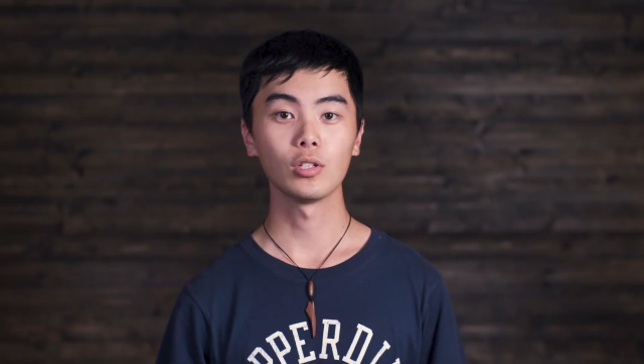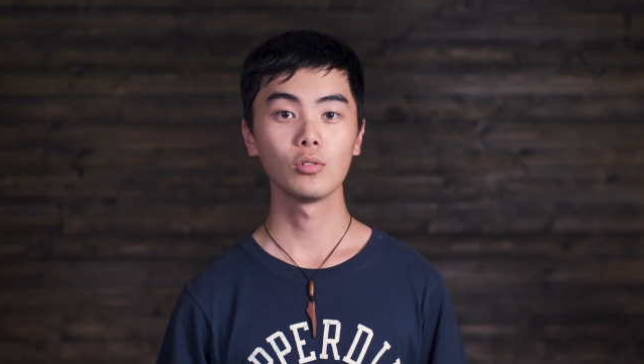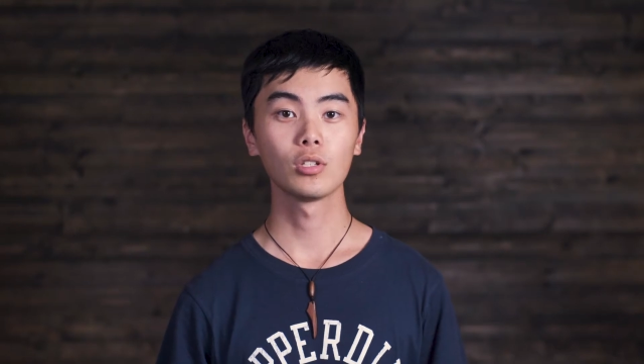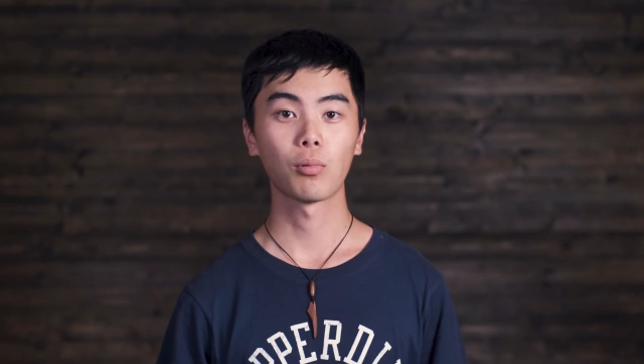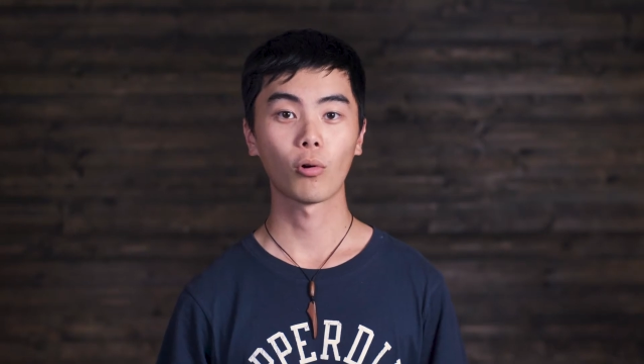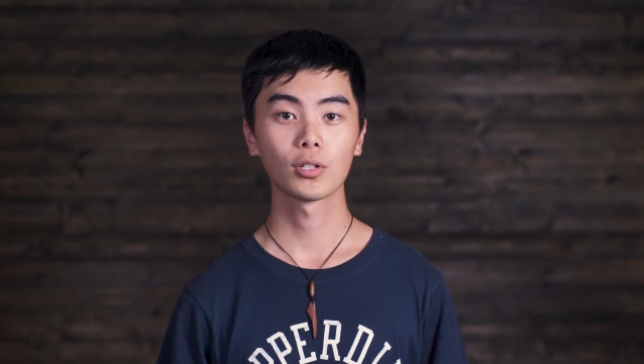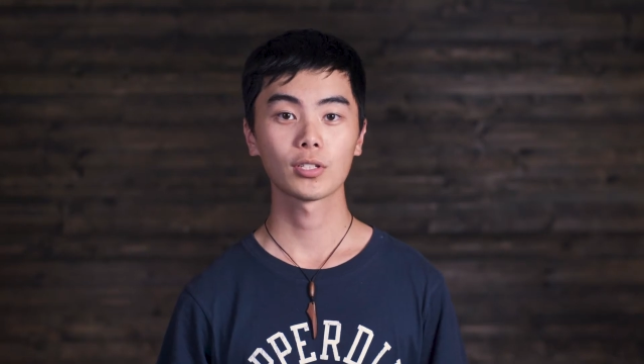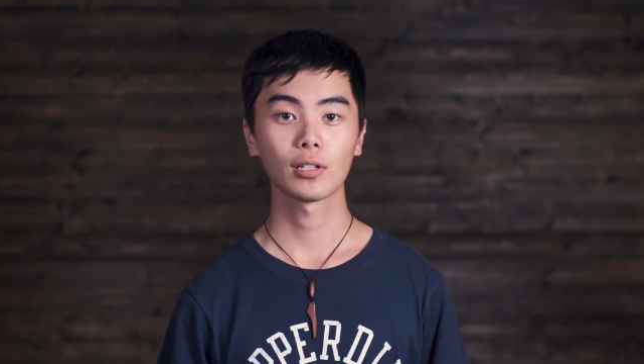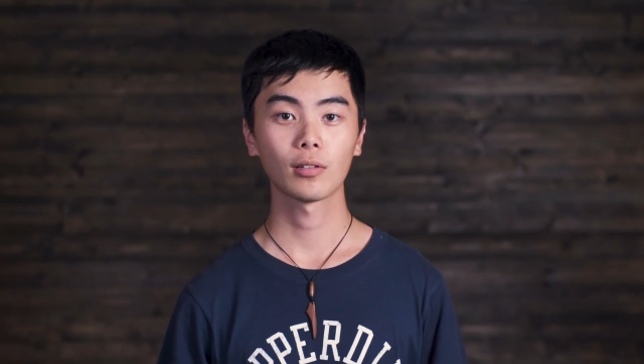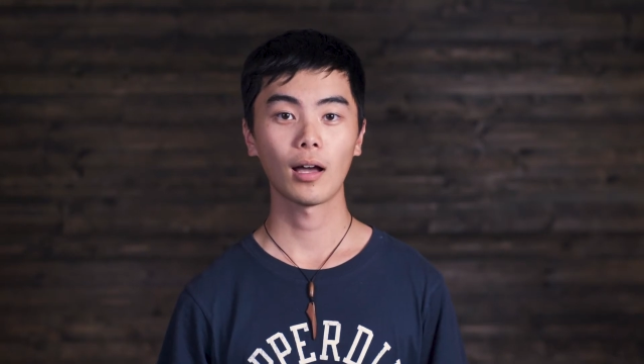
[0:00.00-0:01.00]
do to pour into
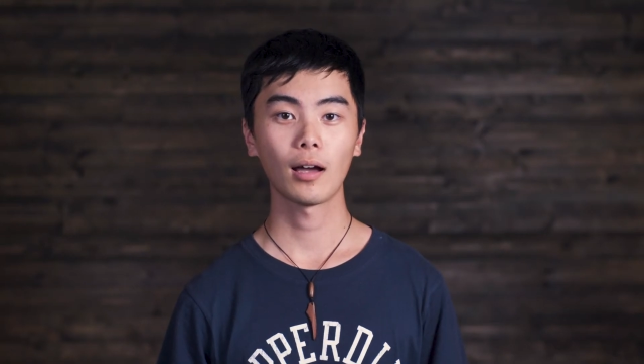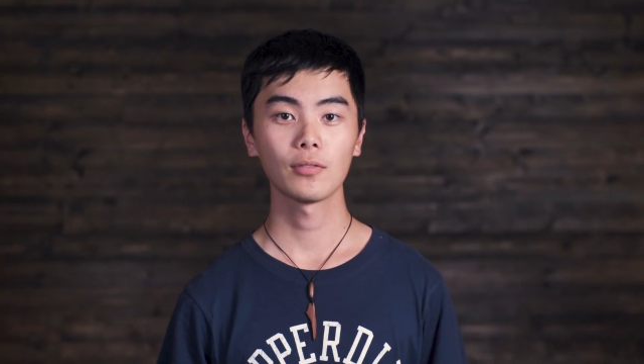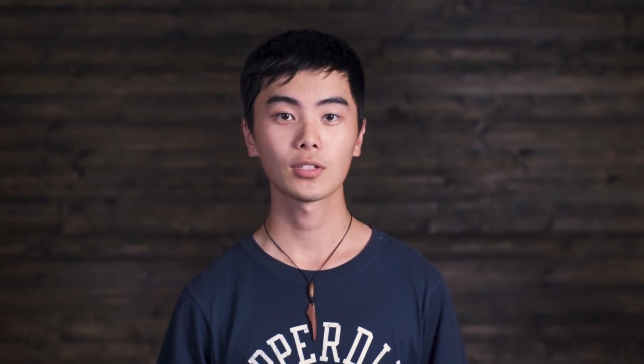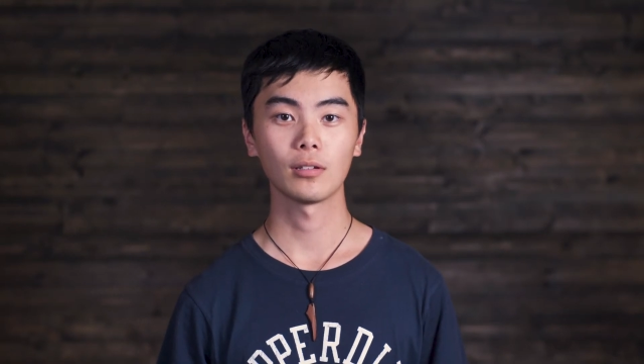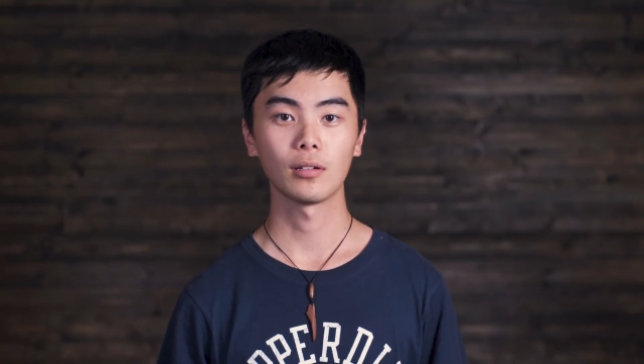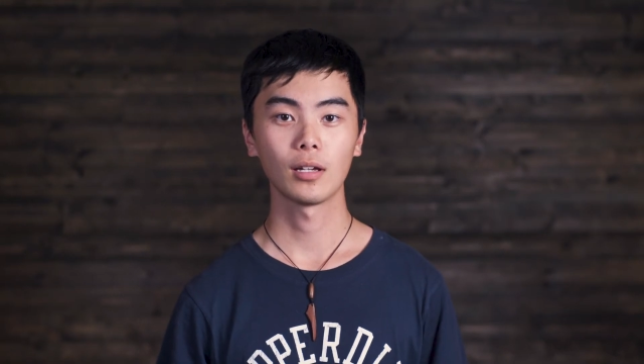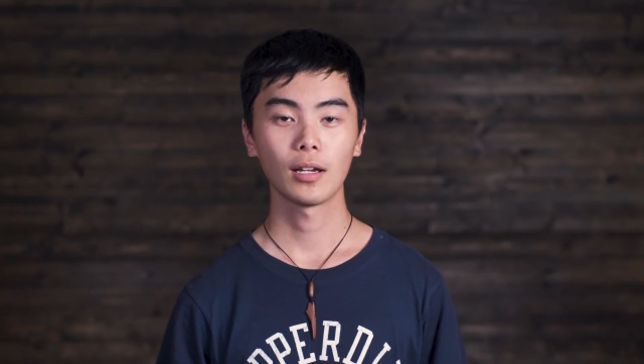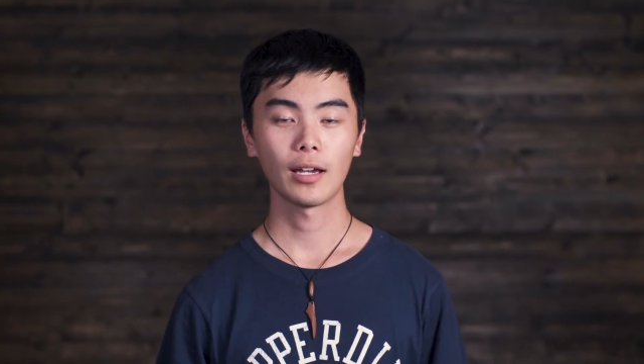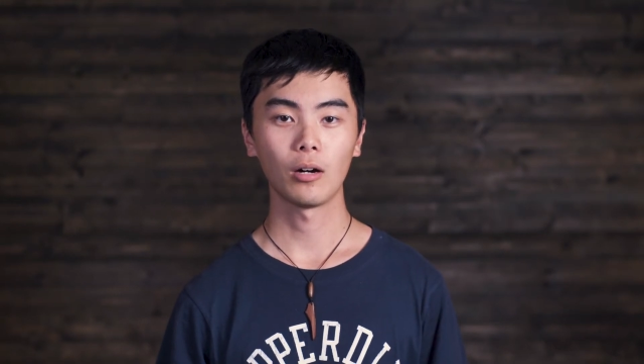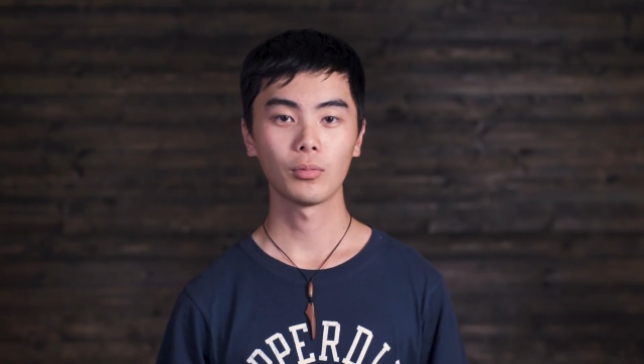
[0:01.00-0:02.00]
their lives and
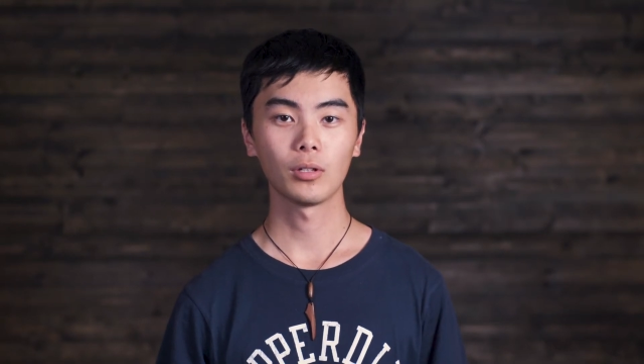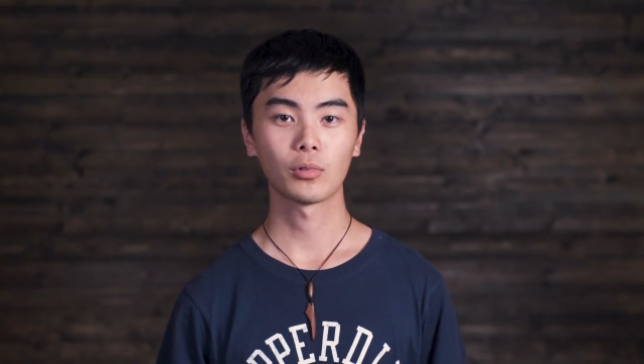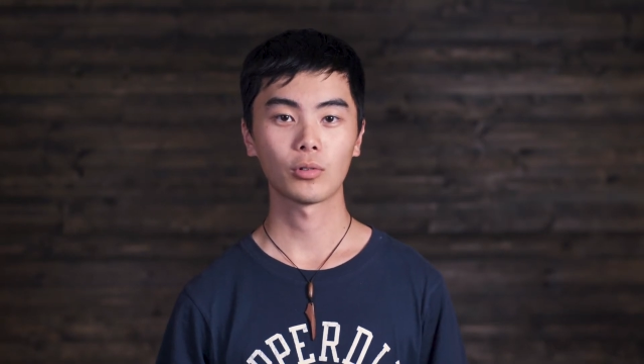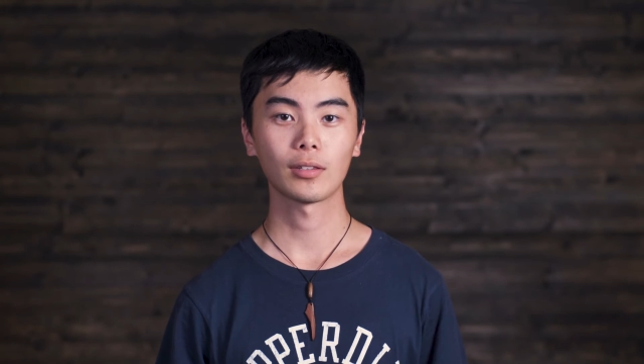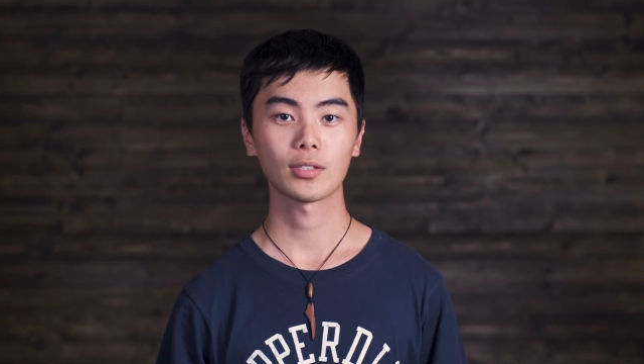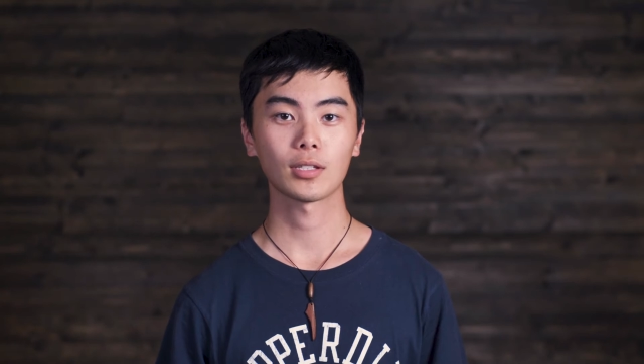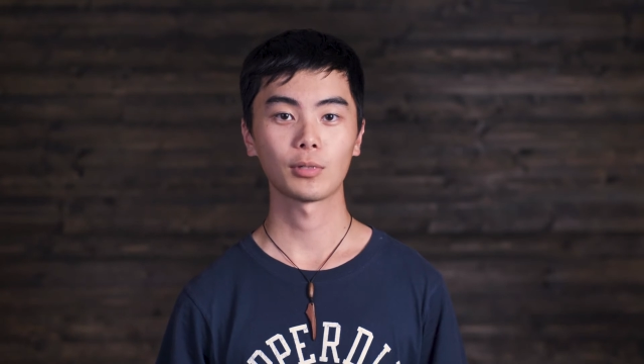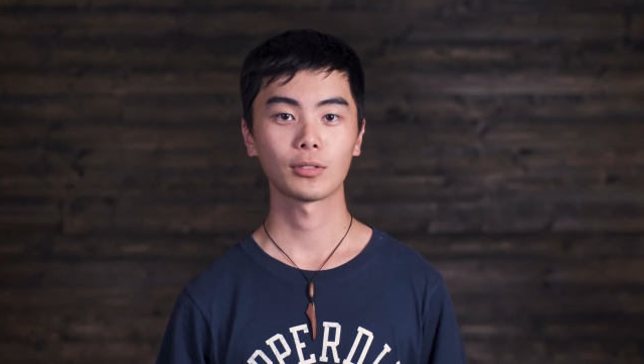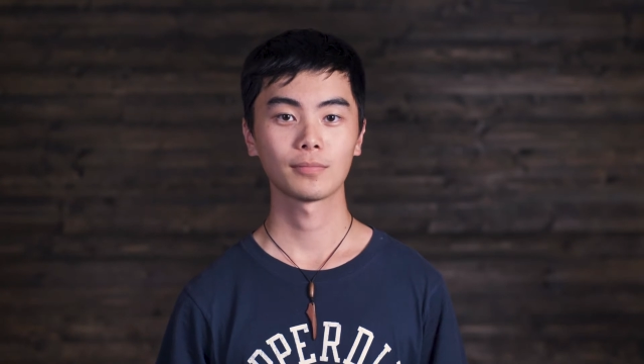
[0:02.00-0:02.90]
help them throughout the summer.